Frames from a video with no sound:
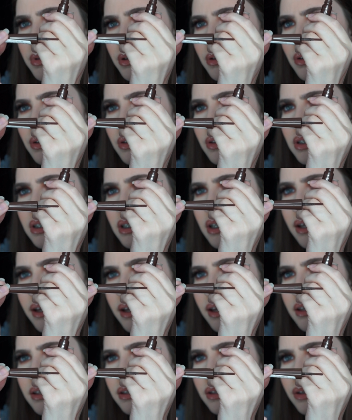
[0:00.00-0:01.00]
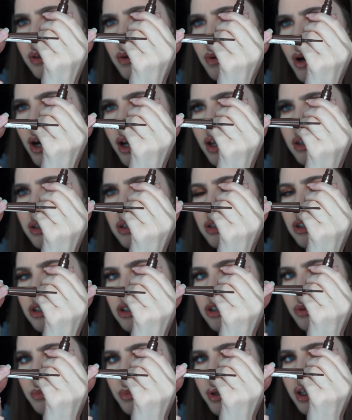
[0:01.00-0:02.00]
because it is quite
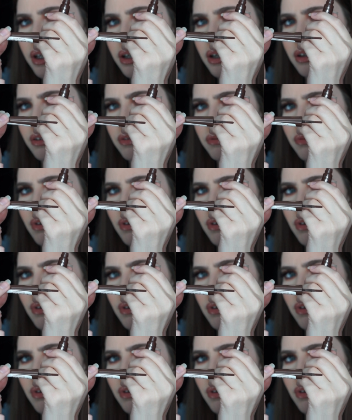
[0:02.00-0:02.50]
stubby and